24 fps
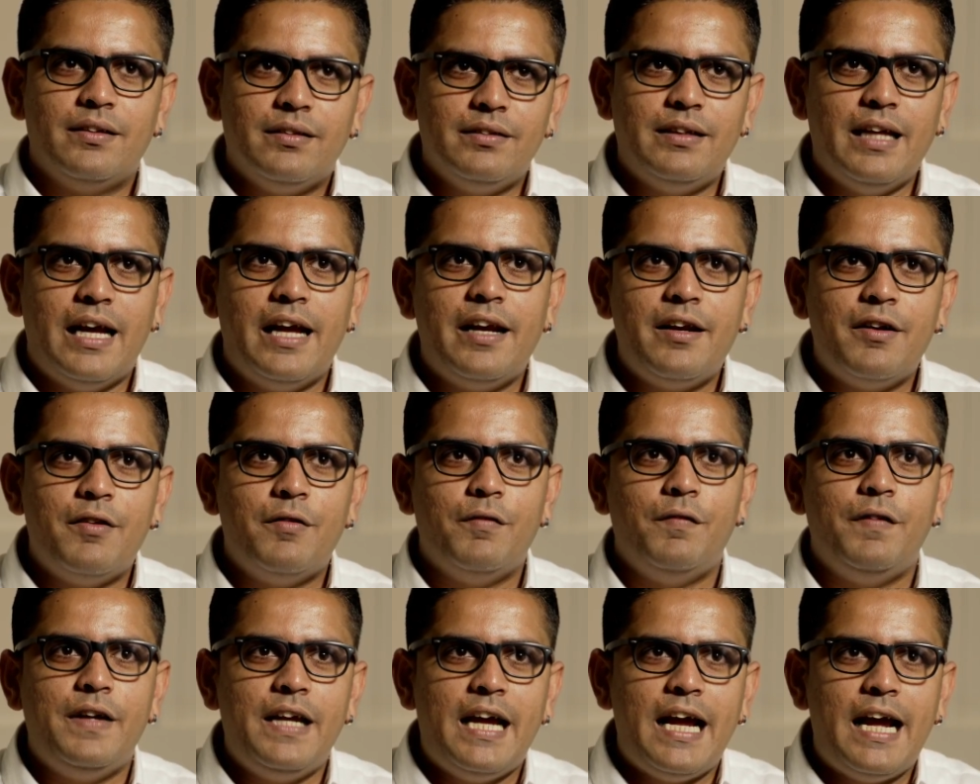that
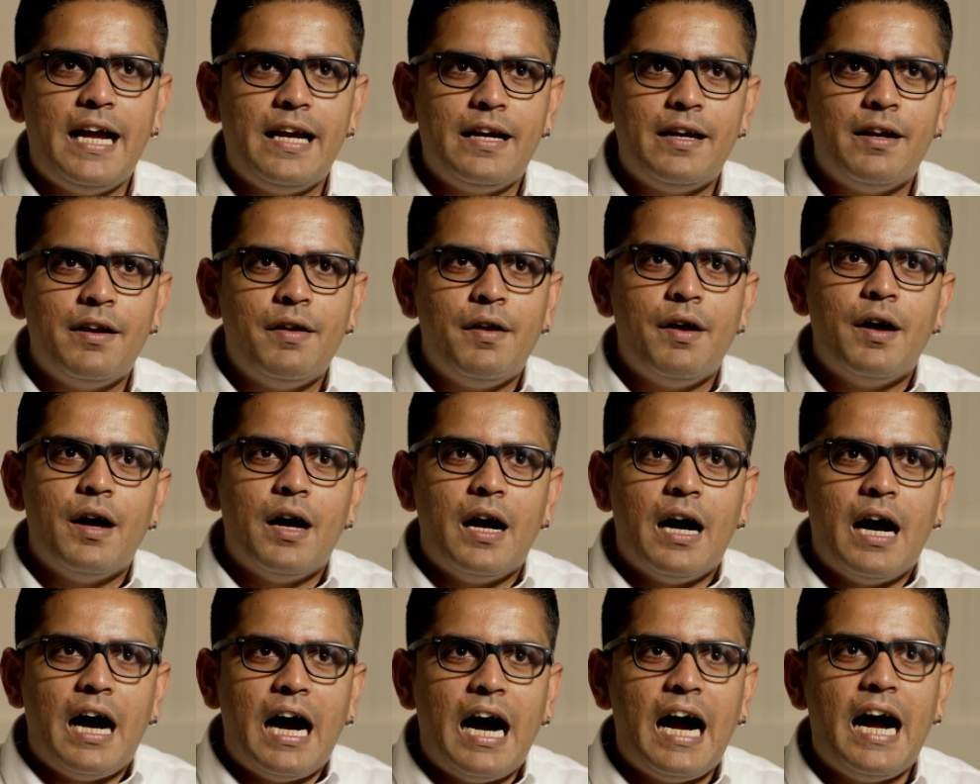we had
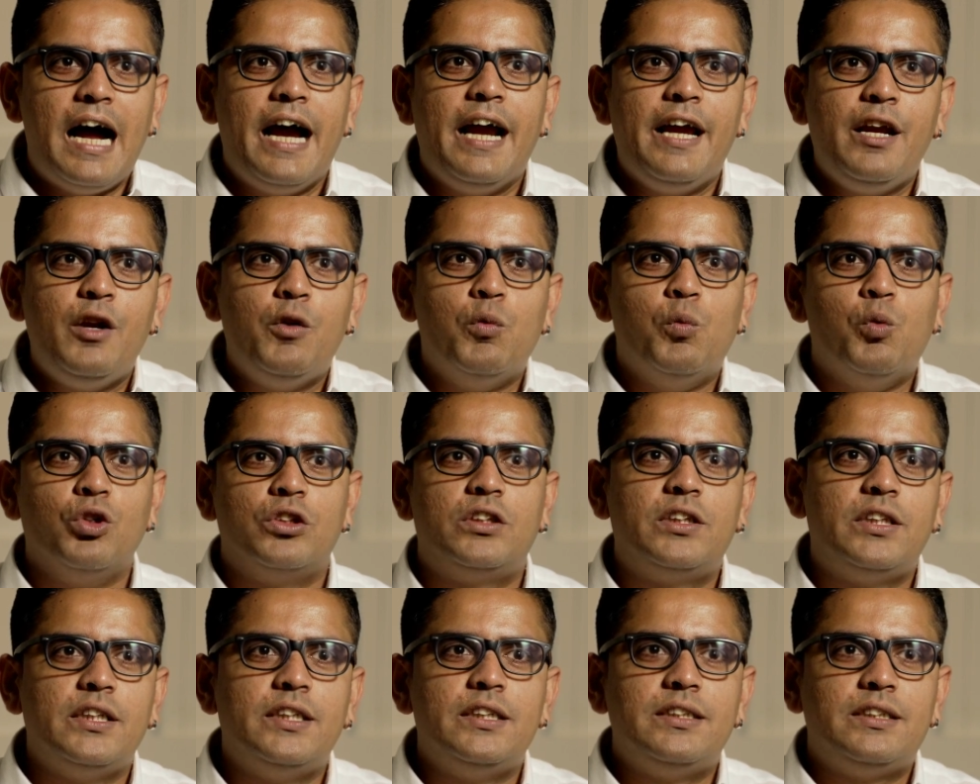high
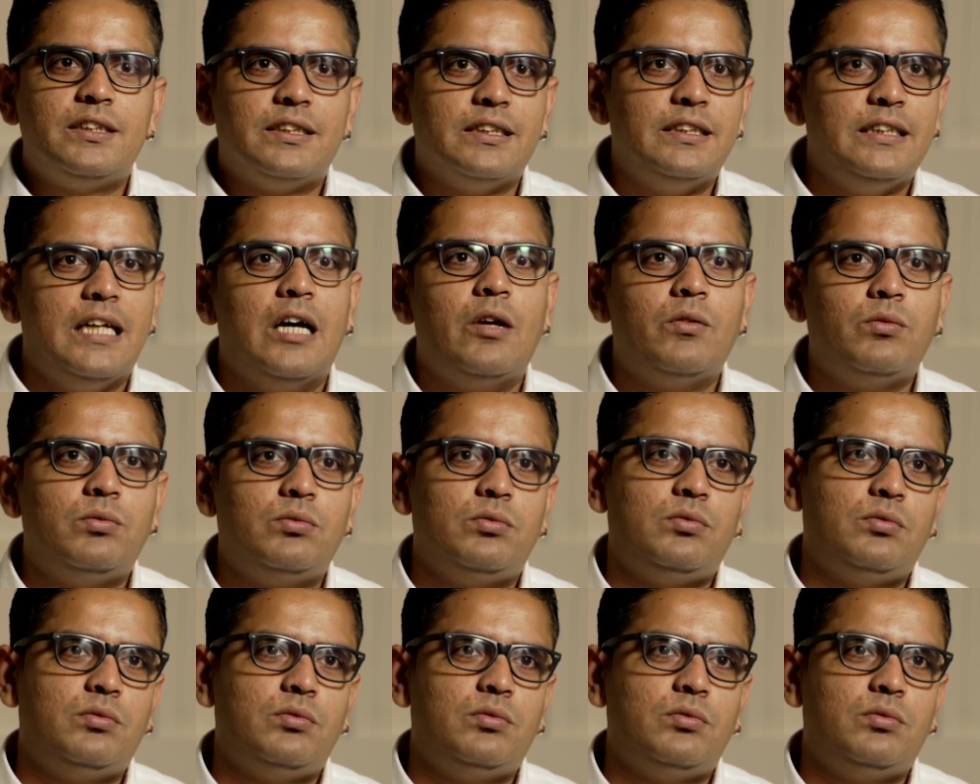voter turnout.